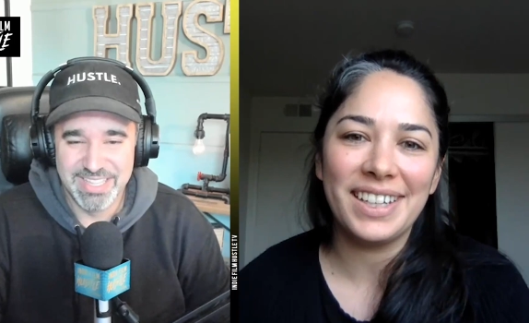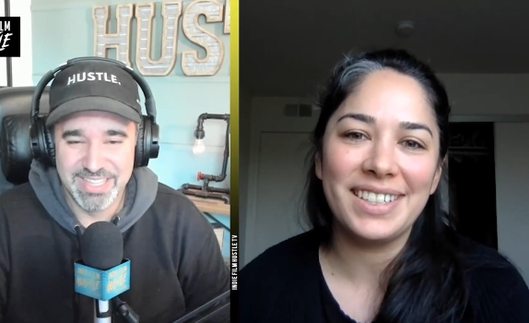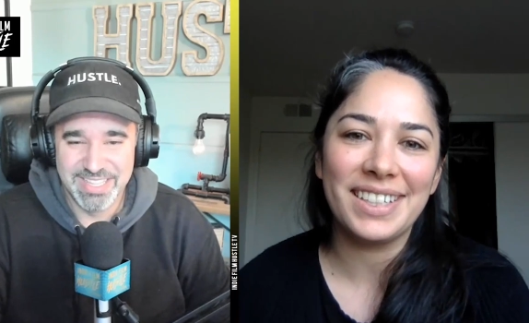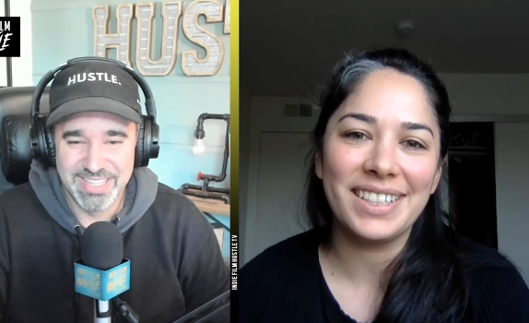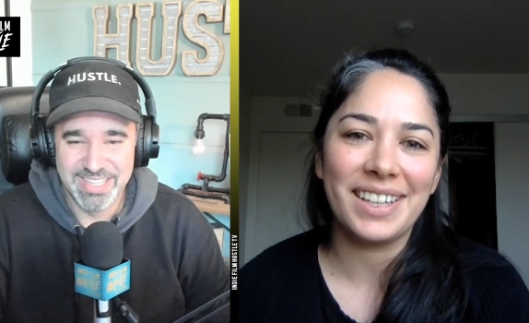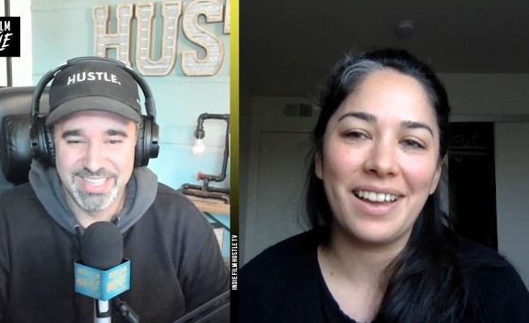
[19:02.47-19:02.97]
Speaker 1: had
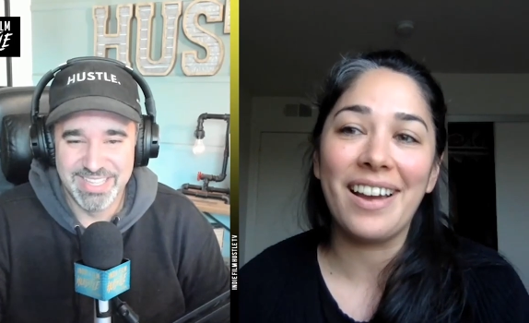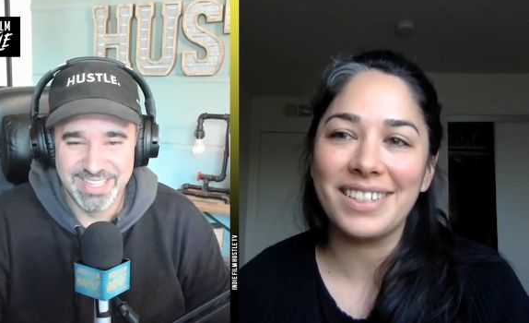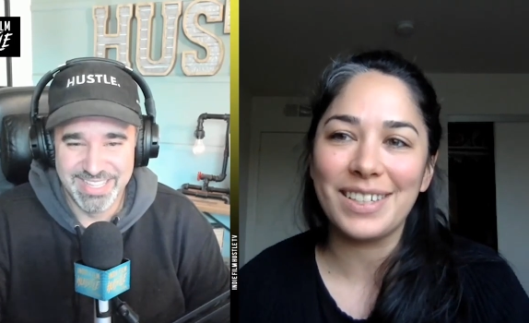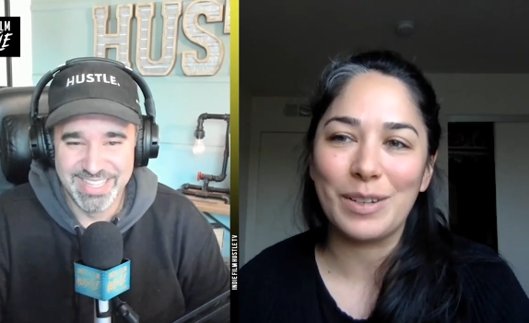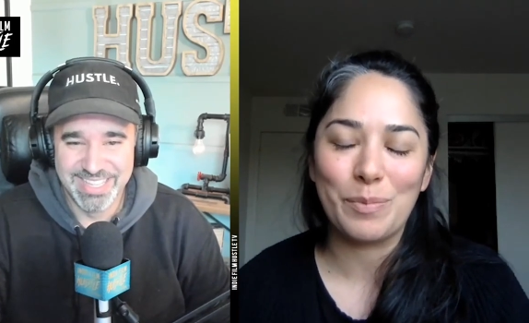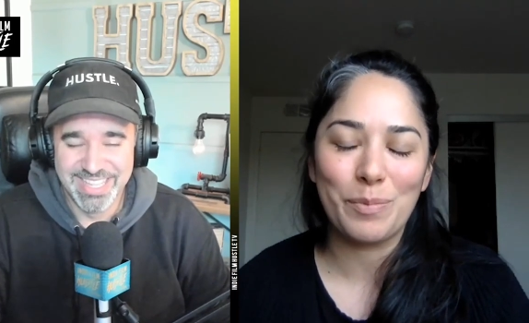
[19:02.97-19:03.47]
did to
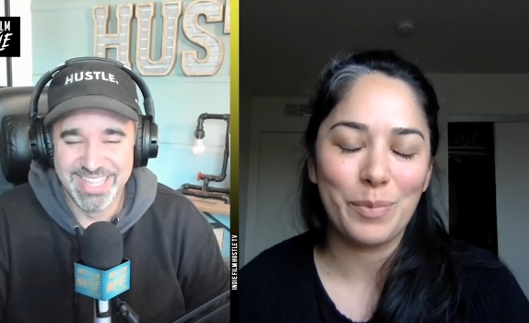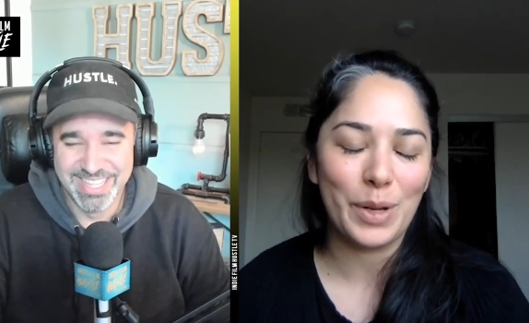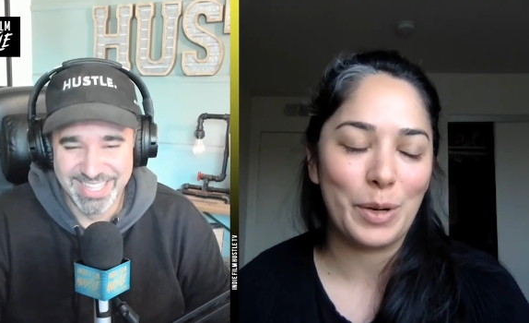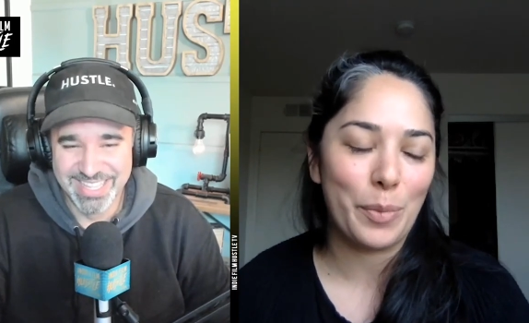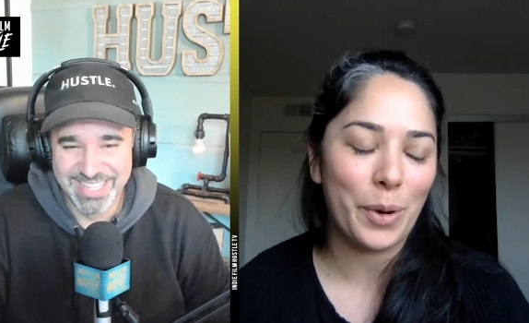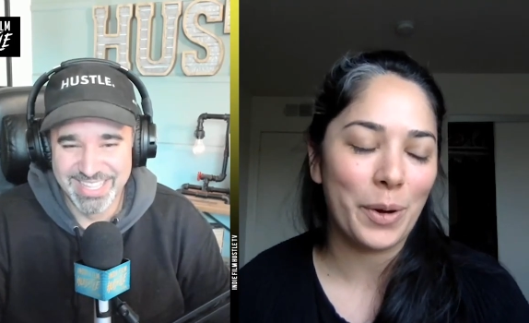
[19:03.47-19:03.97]
us in
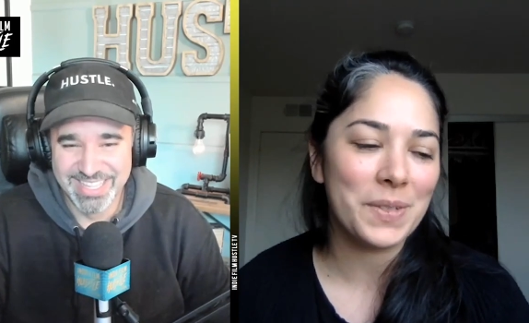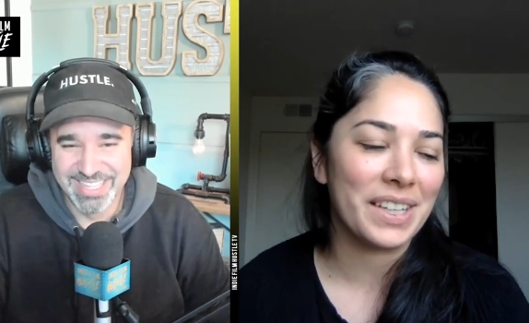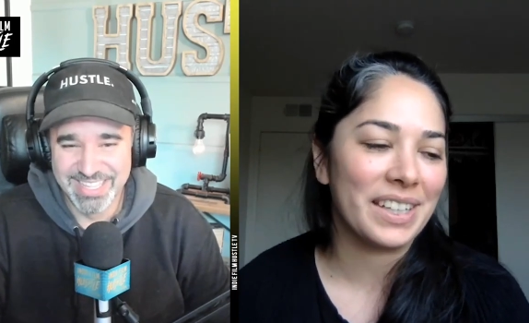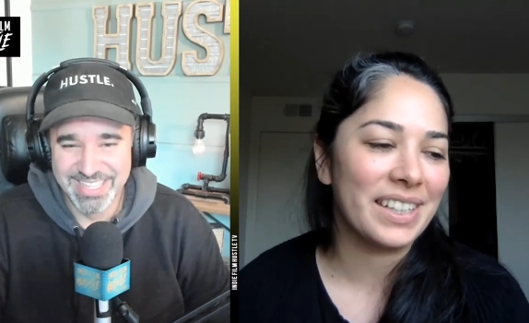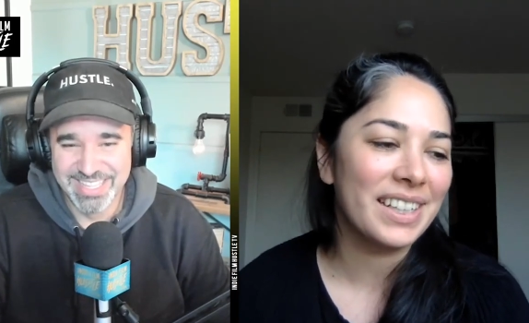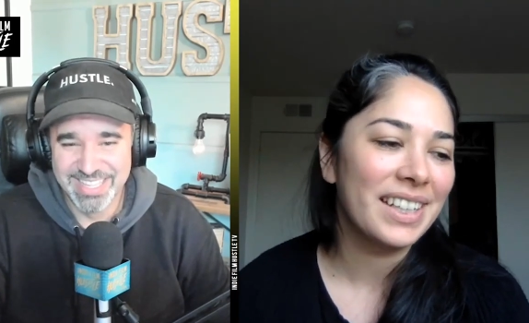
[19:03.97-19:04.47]
in
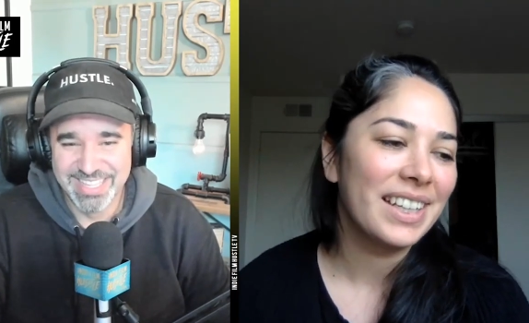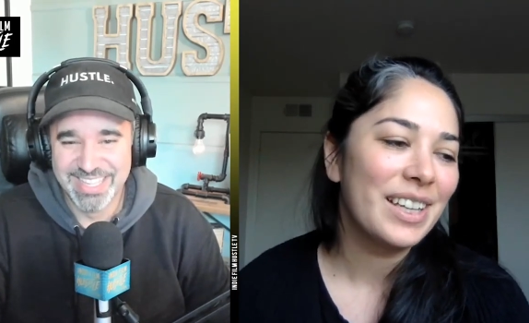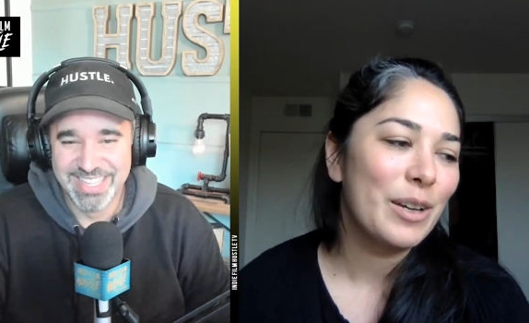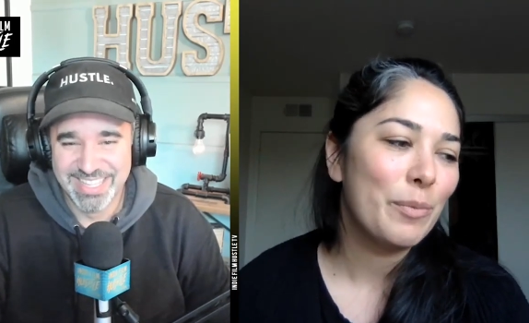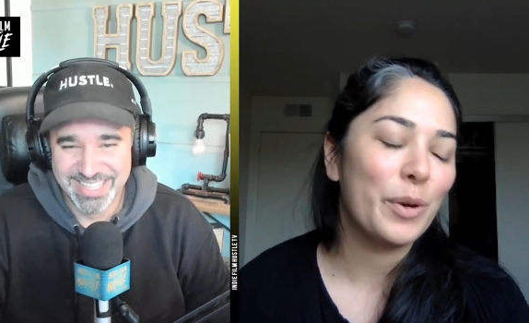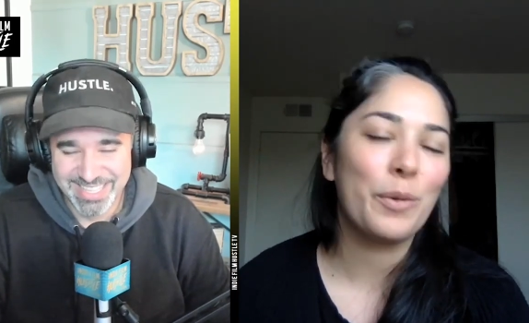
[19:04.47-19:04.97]
person.
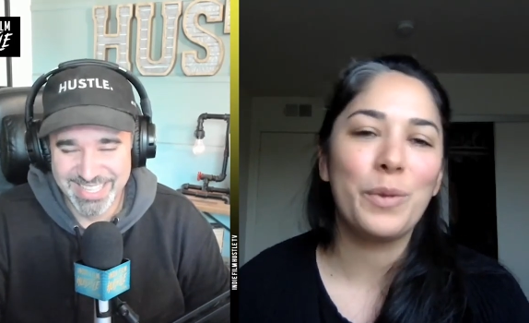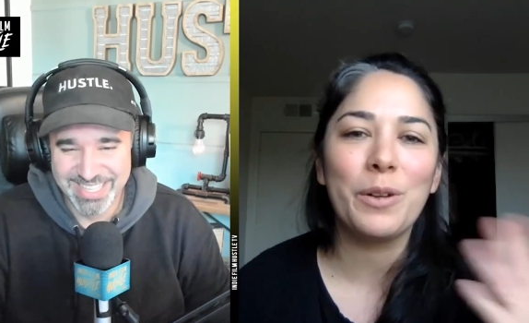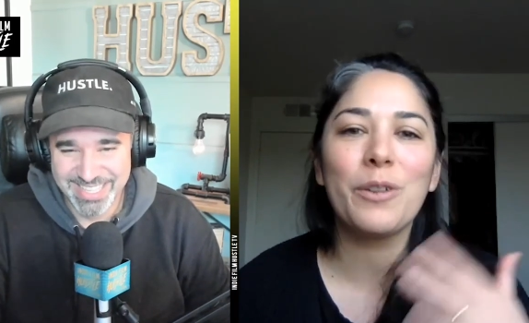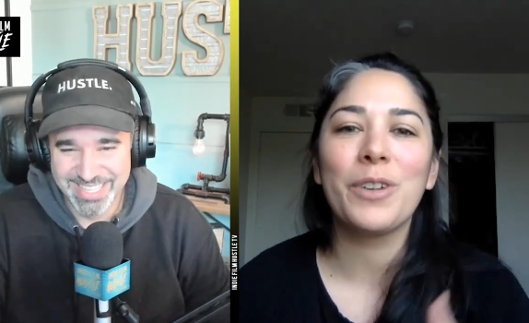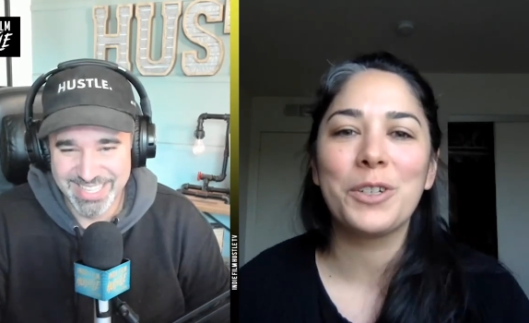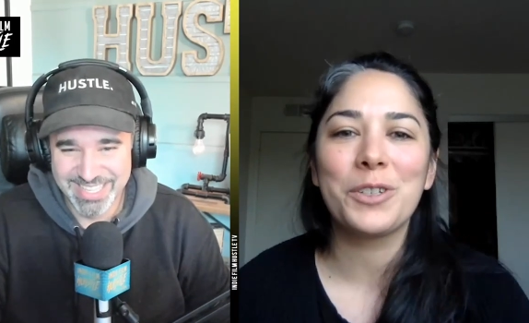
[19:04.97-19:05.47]
But we
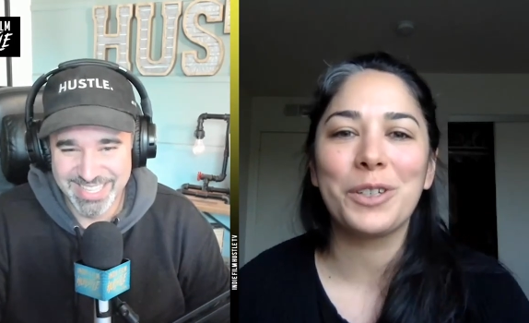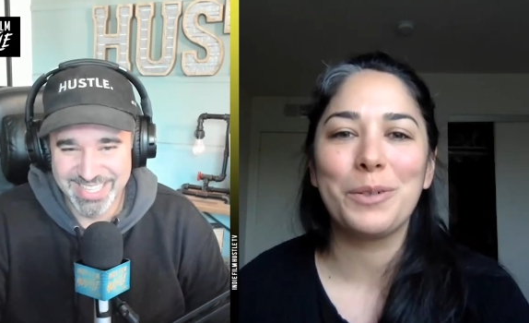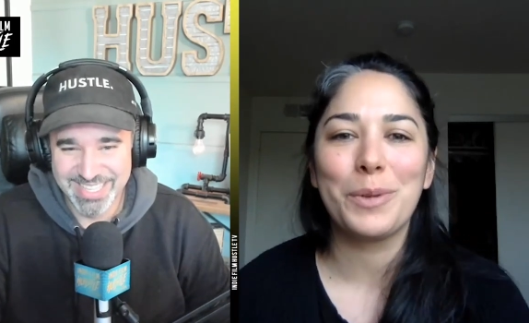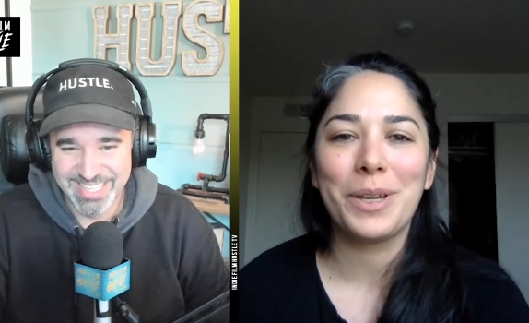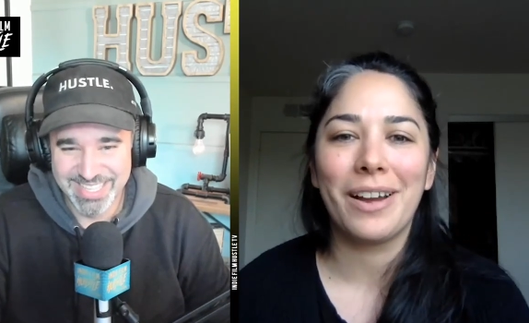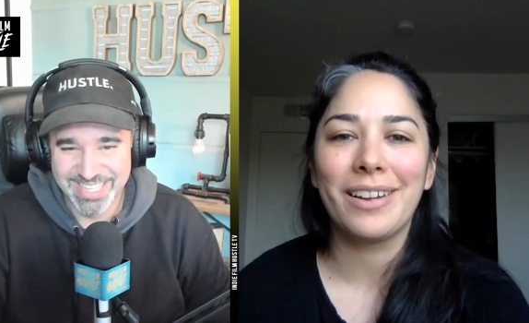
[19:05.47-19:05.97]
eventually
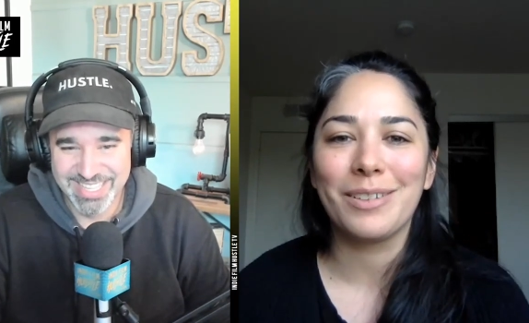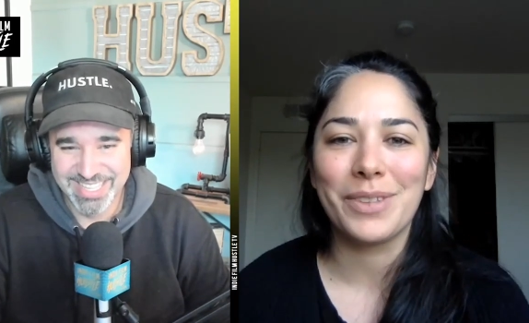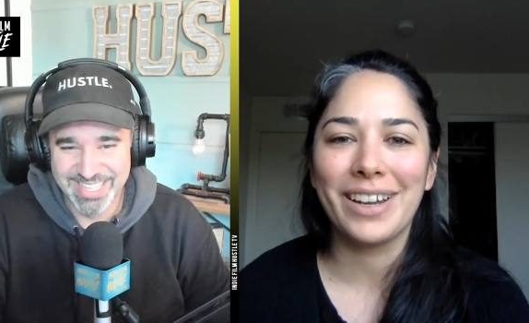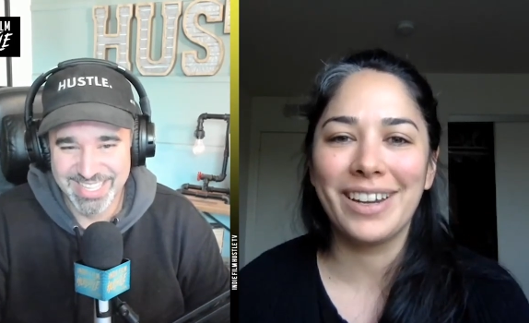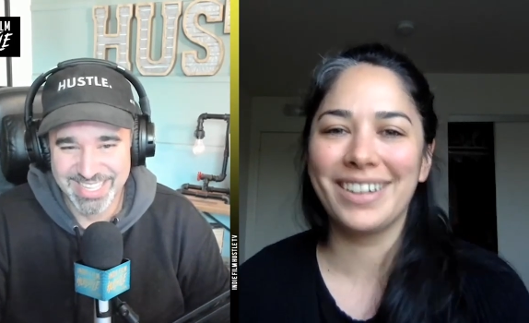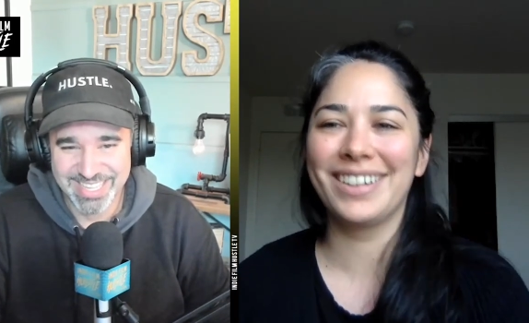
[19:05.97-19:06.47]
we got him
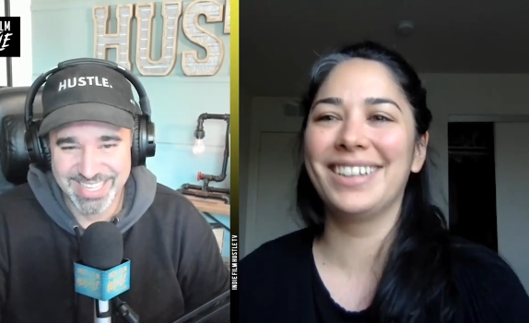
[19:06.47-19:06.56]
there.